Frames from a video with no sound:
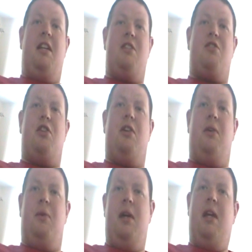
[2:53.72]
9 and
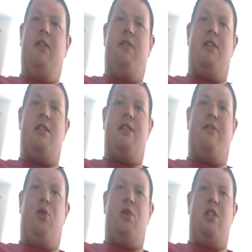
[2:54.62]
2
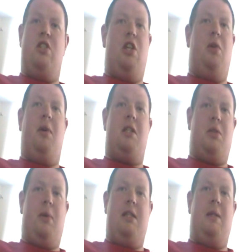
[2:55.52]
versus 42
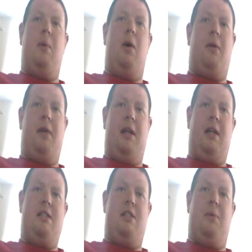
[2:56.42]
and 21,
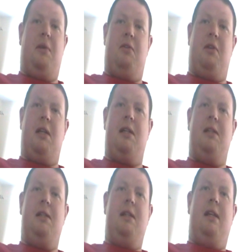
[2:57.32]
in case you're
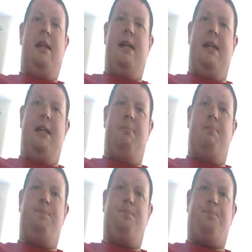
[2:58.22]
wondering.
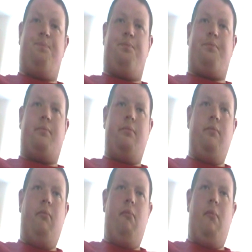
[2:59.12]
Um,
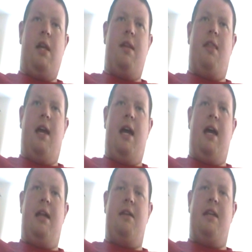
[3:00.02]

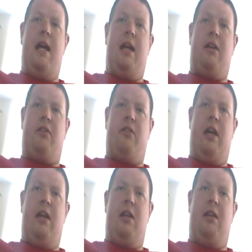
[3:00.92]
their net,
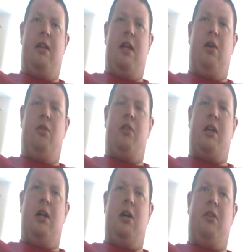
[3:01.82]
their their
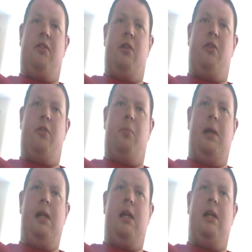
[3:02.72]
undercard, so to
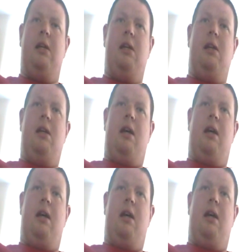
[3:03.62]
speak.